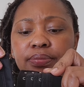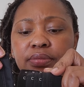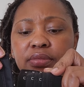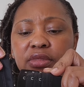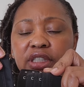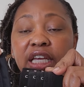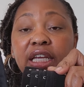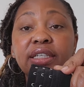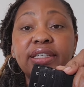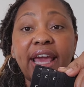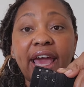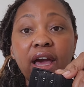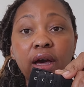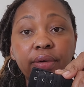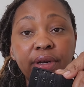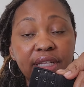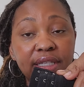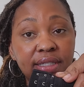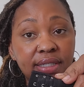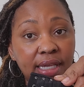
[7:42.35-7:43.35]
get down
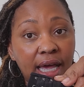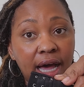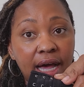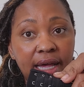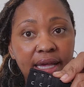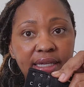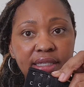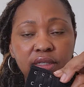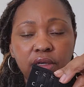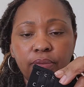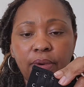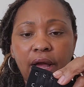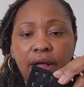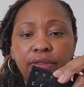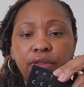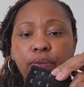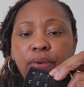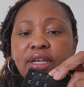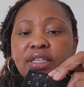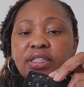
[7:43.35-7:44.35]
in size around
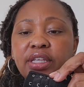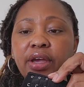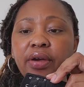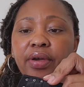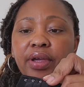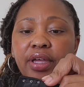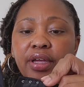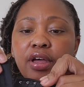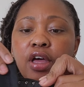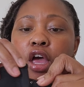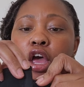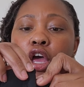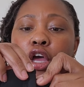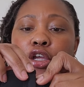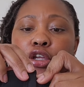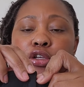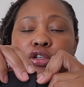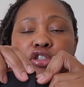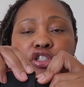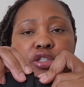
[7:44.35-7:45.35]
the waist area,
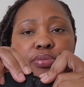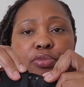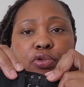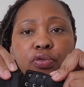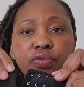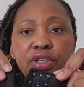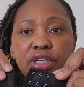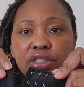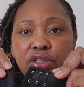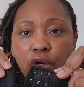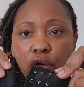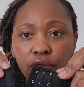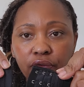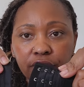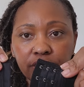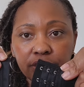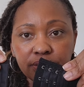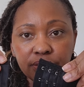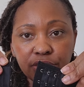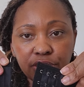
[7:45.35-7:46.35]
you just move these
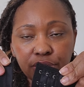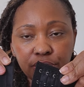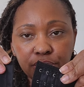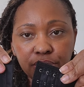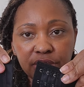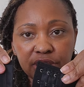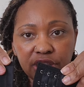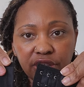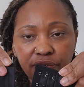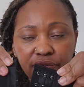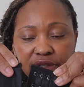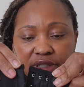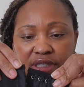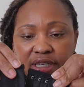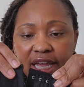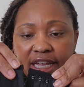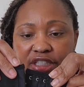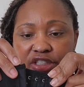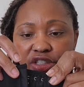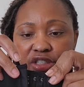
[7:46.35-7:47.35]
over to the different
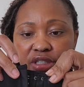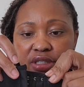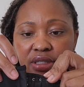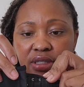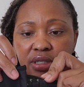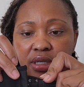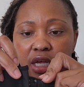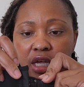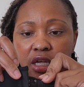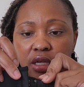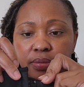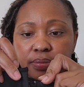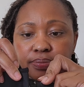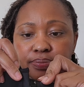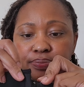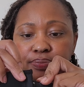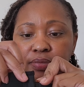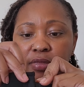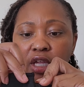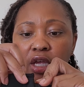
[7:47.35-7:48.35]
snatches.
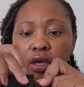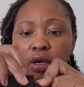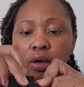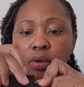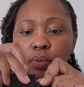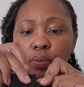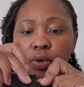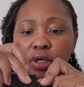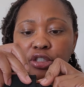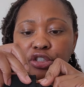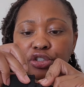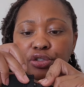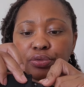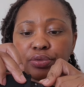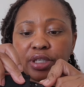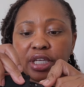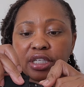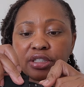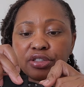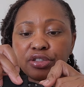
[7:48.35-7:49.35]
Once you
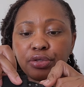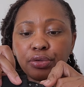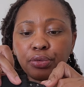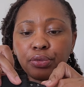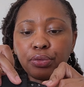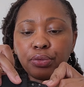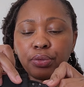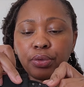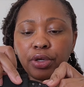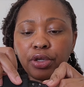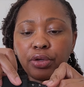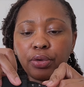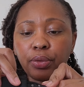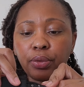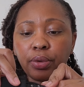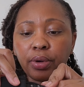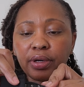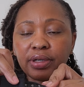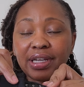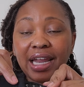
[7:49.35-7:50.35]
get to
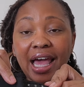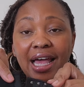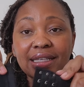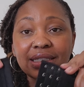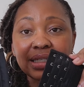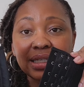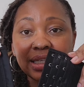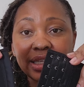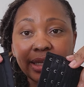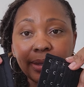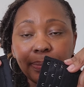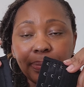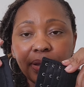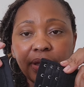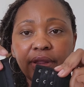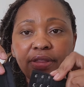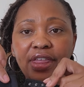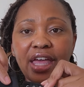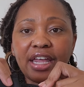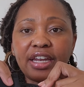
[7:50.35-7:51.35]
your last clip,
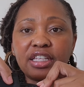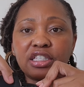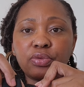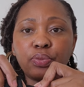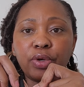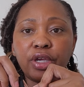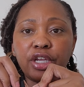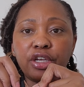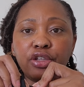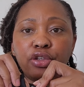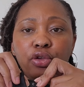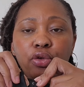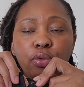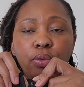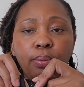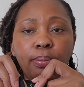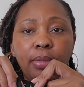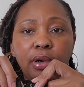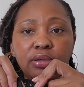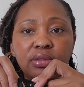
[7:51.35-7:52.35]
that is when you
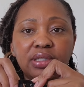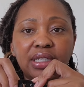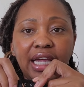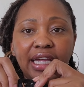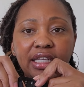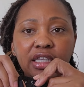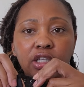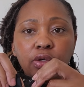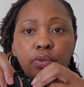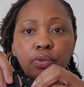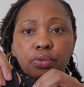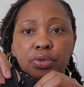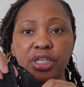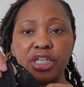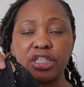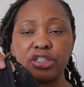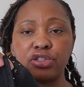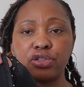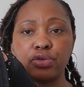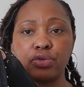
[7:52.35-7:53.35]
most likely will
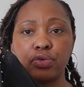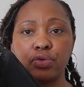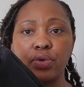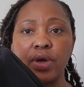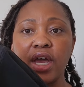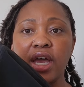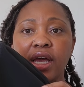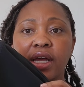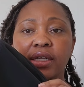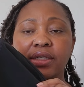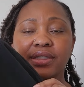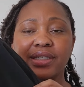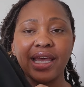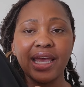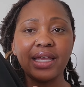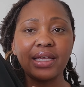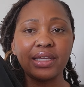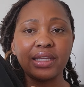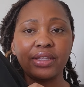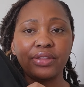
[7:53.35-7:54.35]
need to
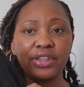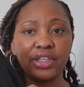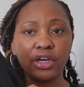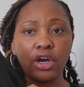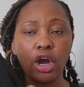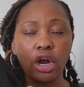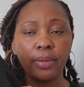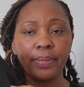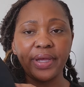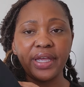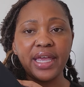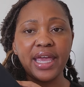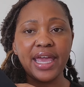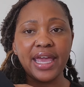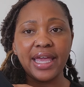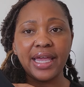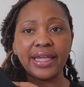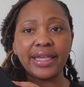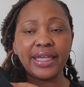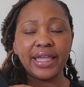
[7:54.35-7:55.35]
take the garment
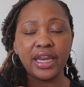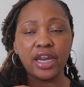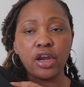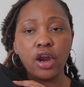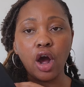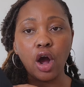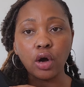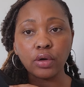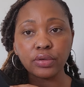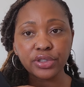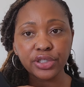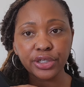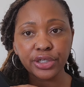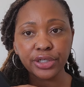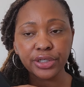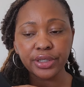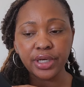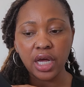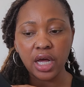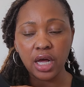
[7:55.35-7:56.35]
and get it
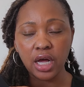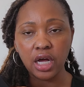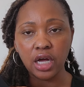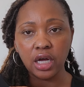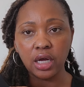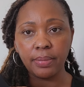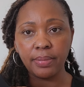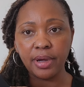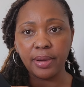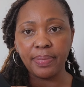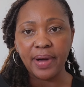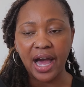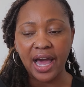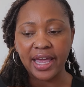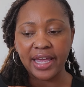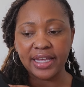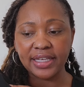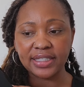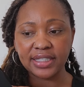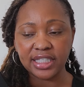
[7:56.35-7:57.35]
altered by
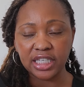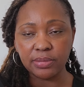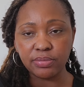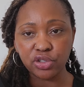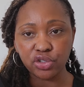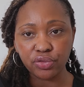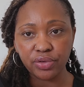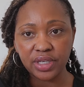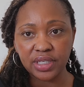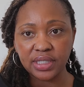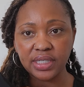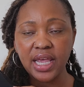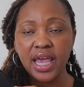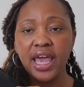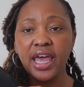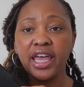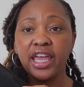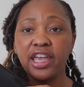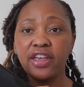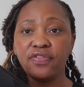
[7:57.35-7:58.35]
a seamstress.
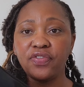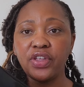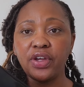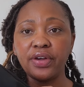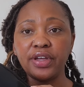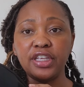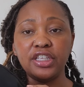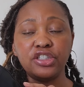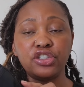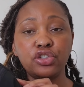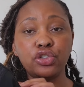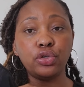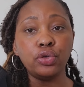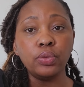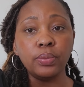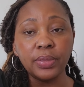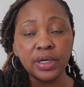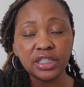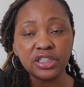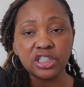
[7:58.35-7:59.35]
If there is too
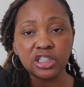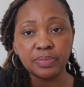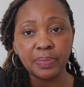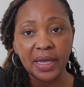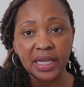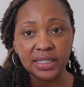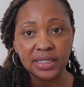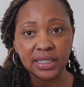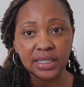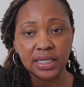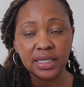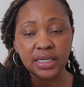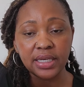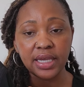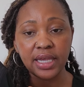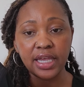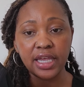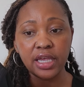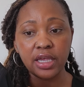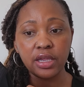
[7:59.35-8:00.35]
much spacing
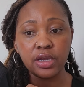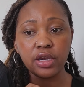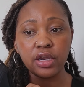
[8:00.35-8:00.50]
in